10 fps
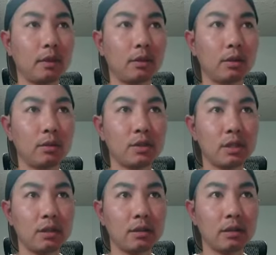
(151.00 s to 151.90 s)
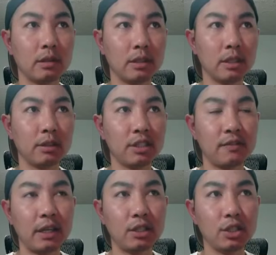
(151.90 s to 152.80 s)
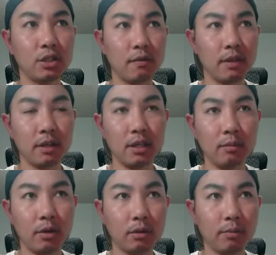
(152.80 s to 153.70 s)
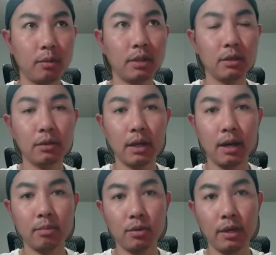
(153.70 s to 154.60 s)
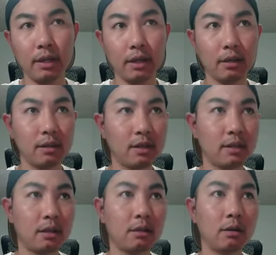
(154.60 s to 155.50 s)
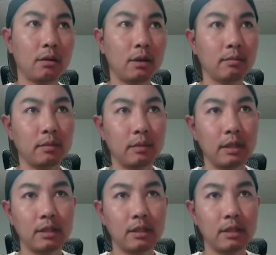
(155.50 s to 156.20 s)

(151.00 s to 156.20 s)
disadvantage of the keyboard. Probably you can upgrade it. They said no.